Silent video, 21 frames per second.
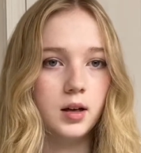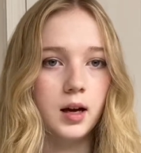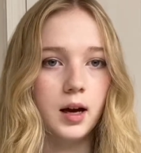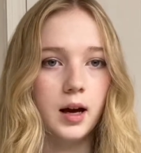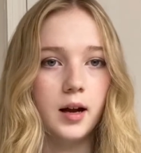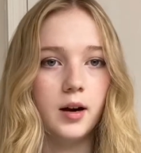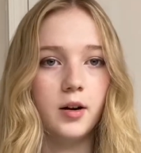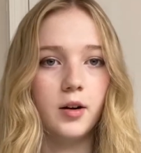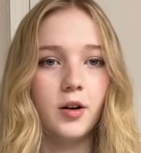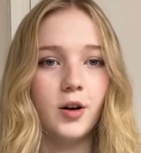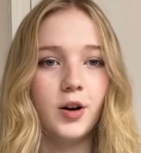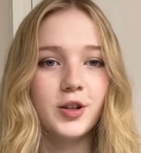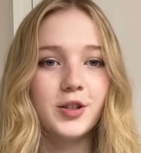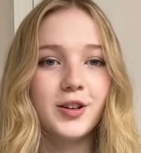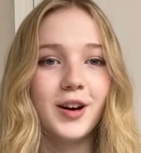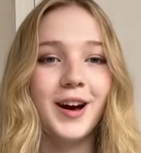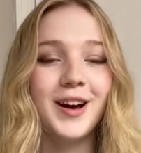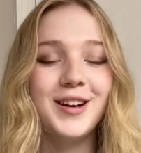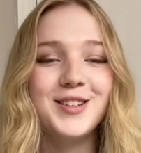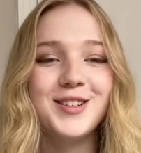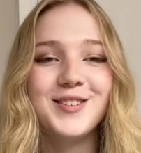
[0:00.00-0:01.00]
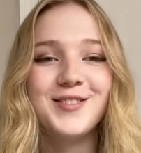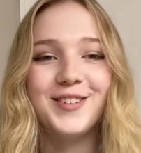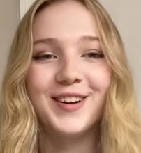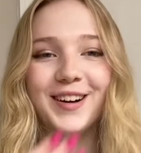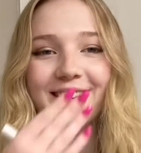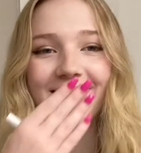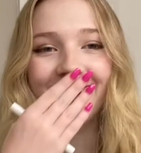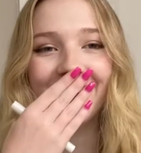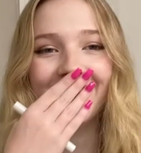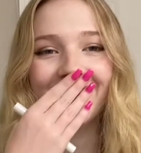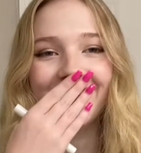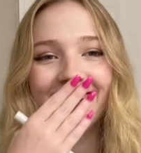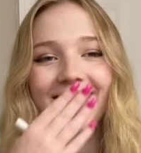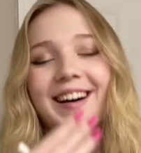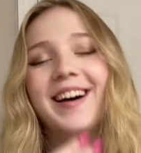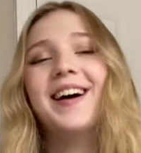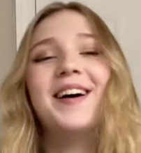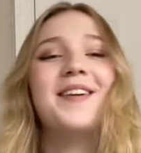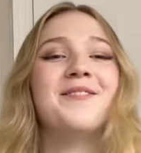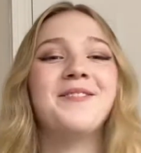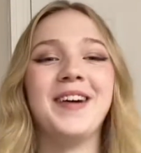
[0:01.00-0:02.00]
I don't know. Also, I just found out
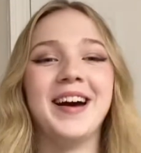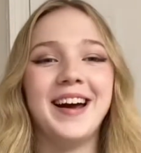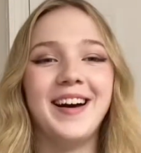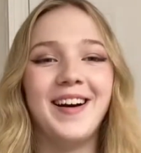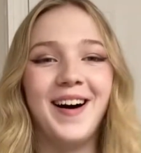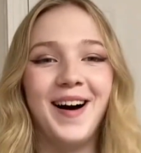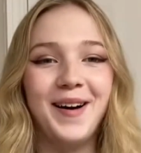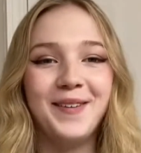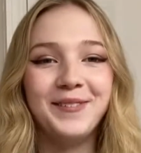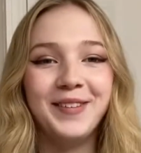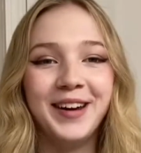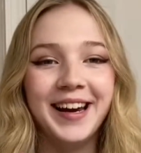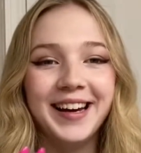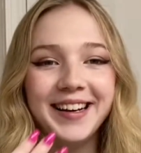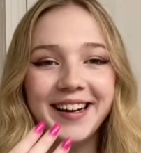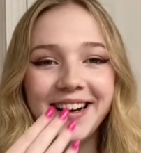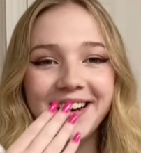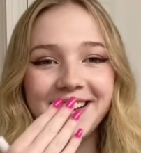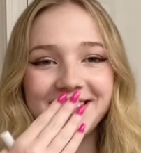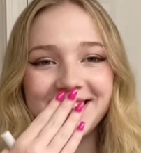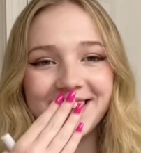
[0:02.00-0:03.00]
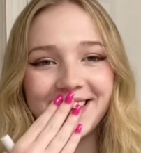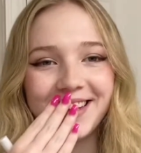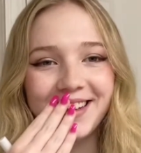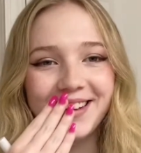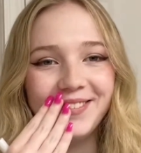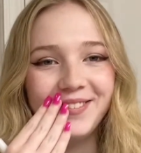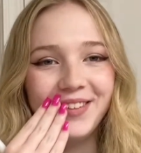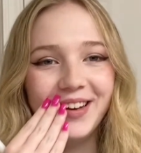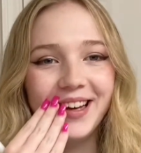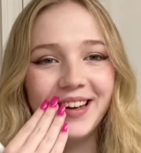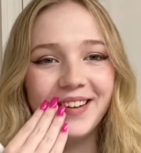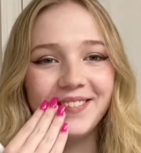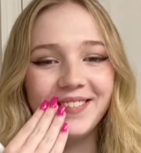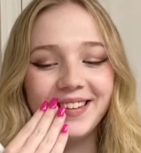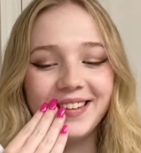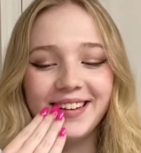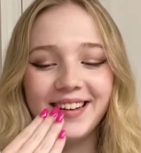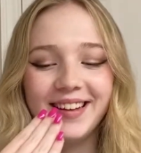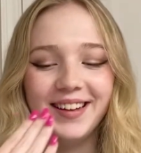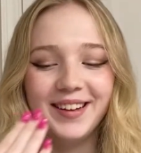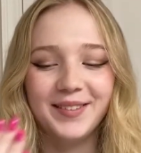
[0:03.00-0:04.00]
my hot pink nails are gonna be in
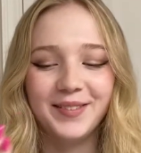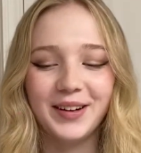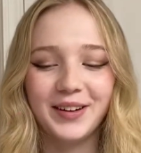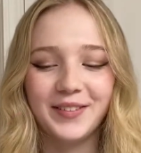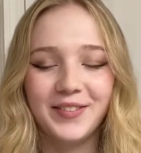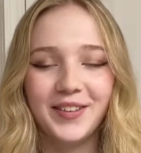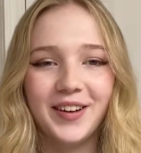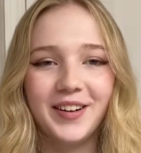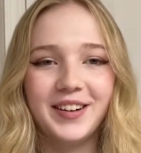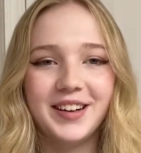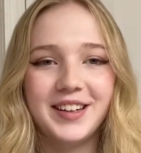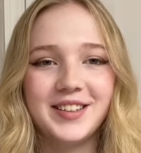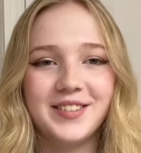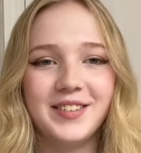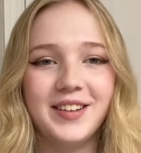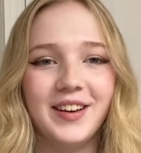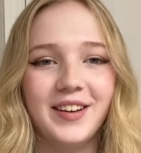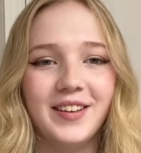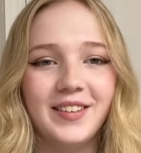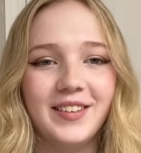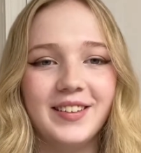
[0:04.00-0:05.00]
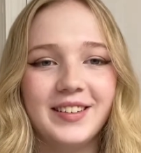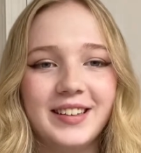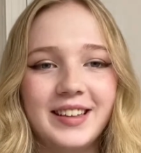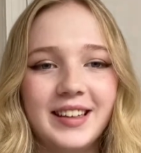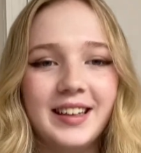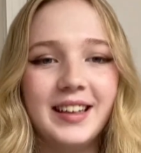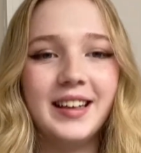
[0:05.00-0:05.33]
the yearbook photo because we hold